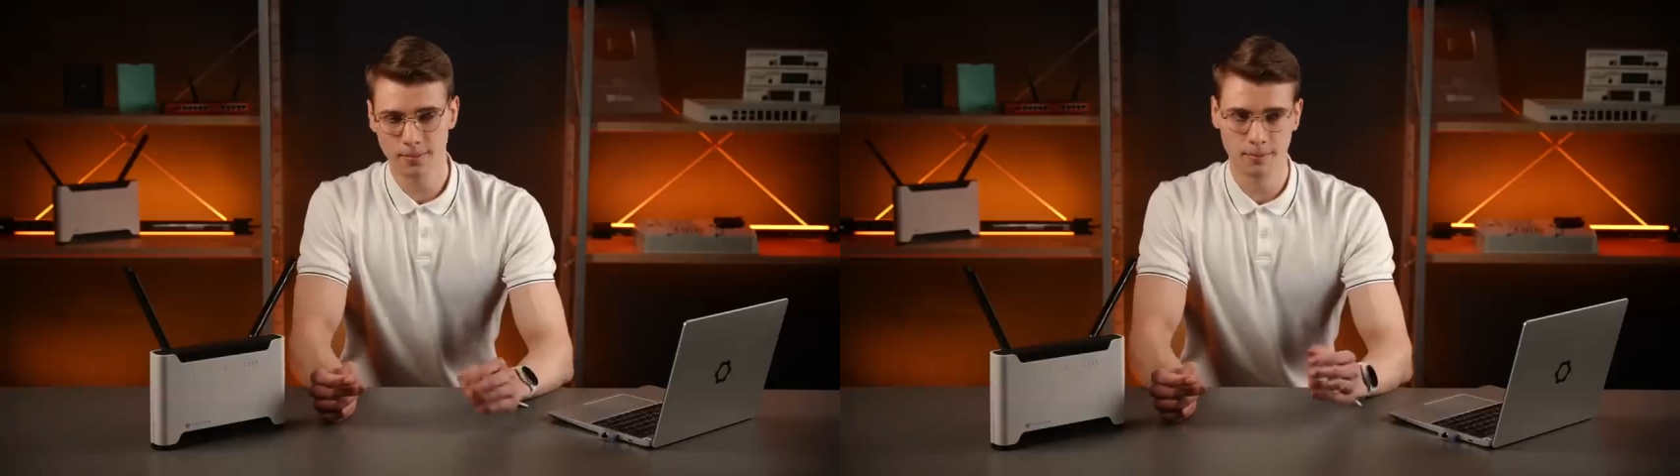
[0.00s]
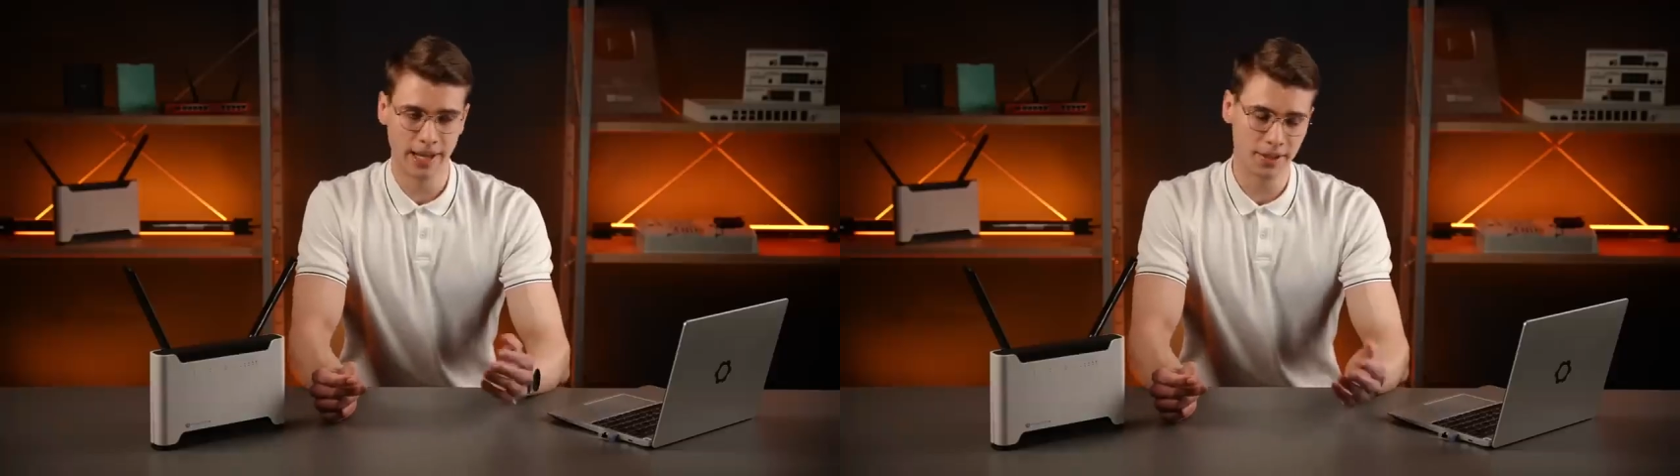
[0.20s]

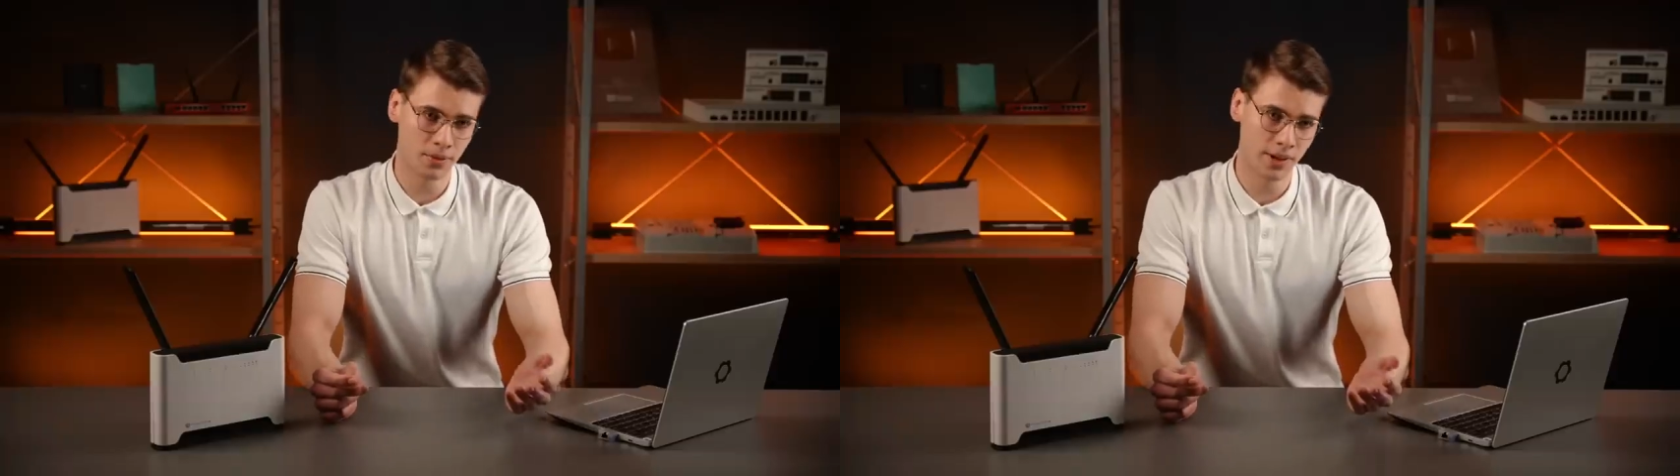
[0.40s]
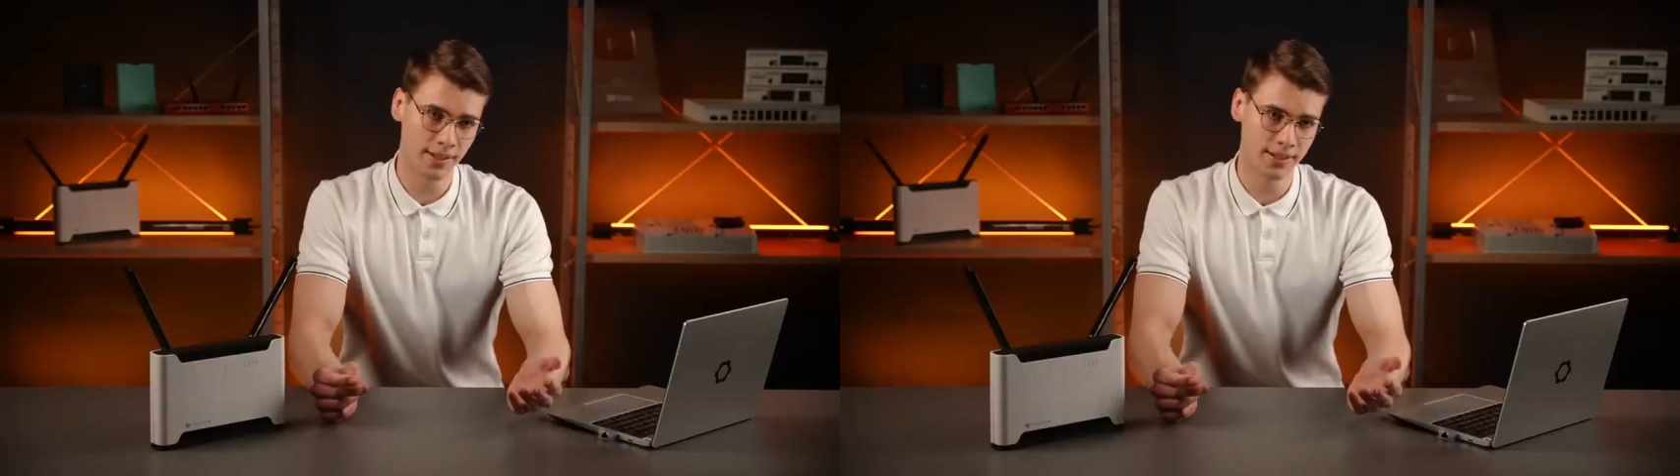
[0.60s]
bad
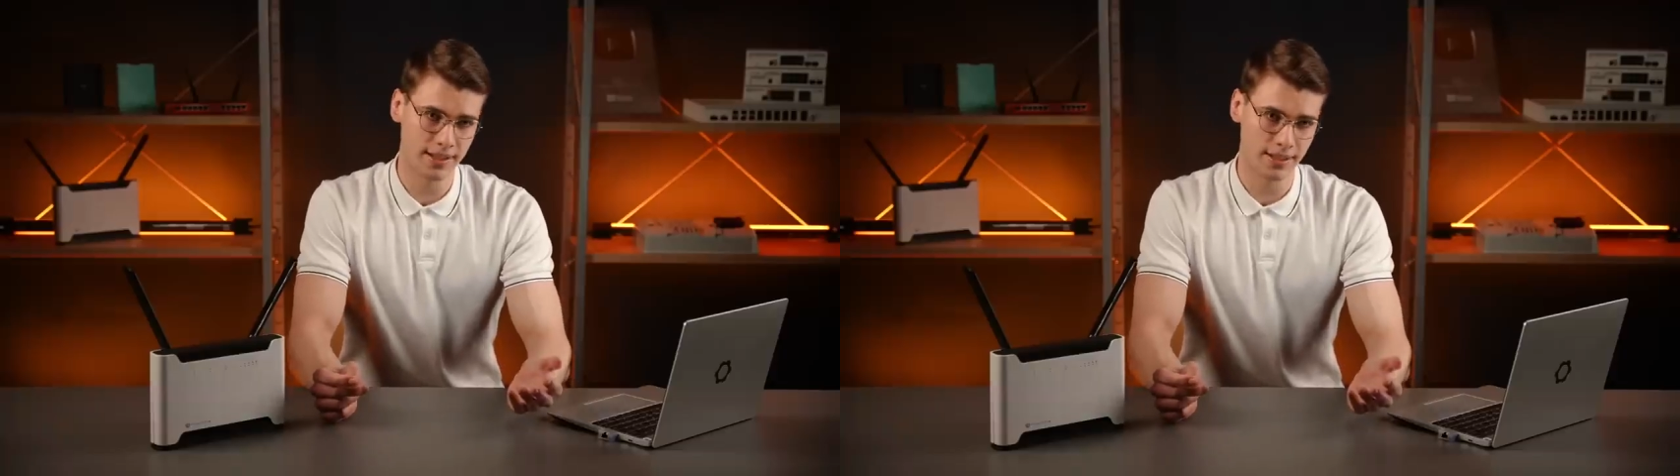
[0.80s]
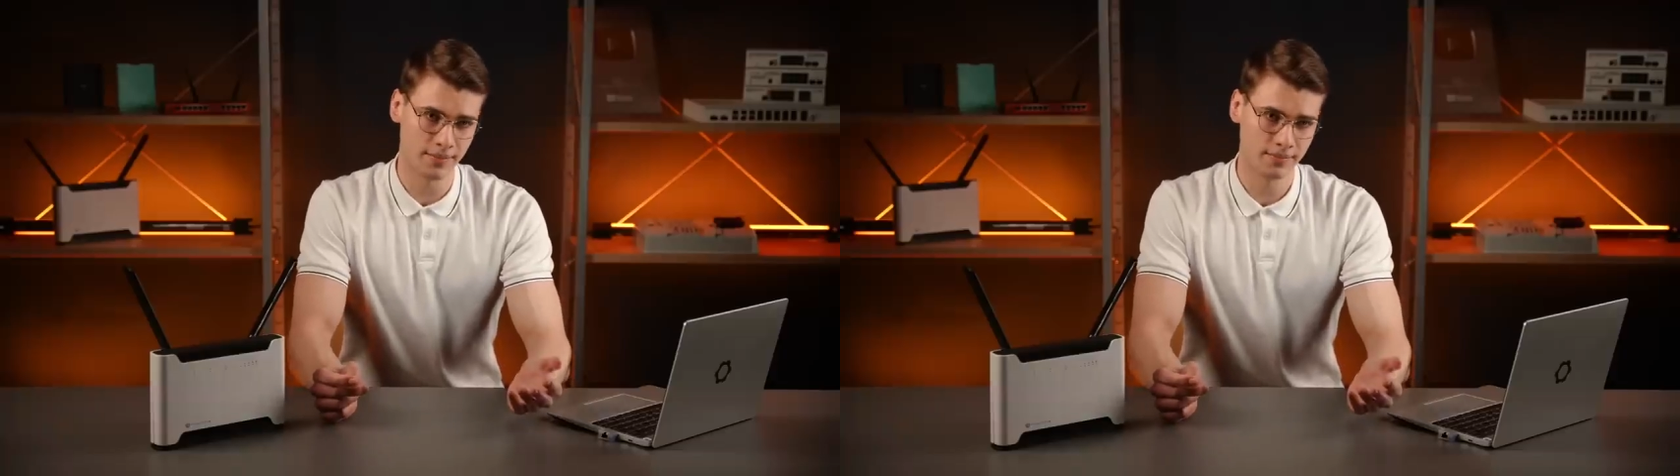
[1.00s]
for
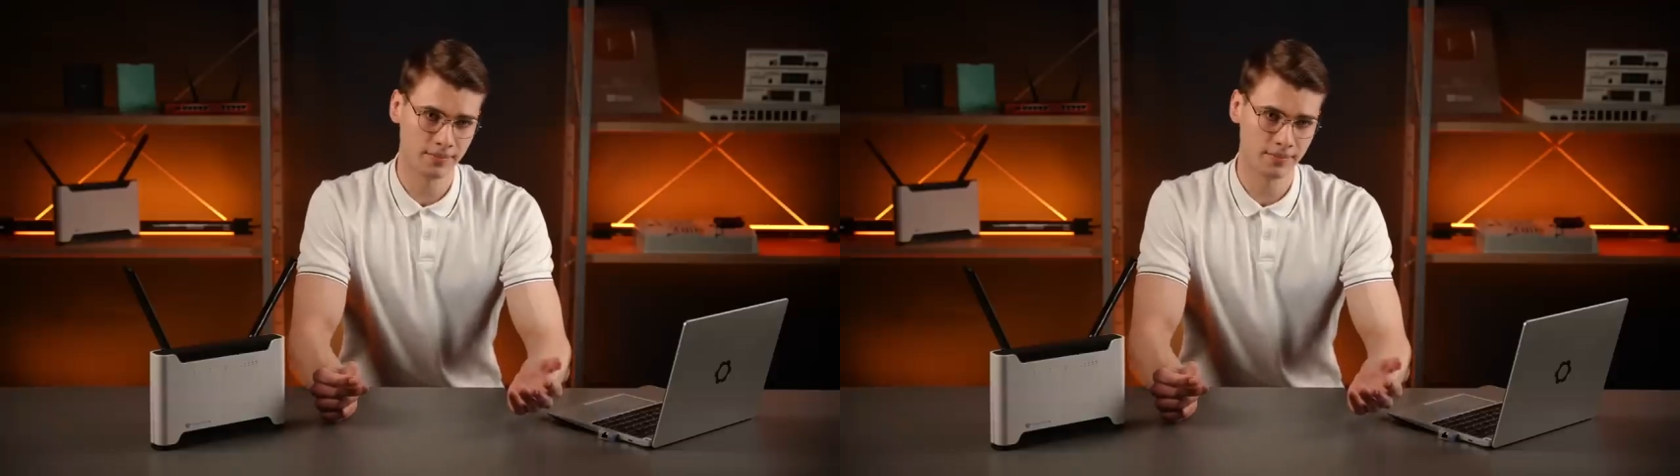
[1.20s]
LTE.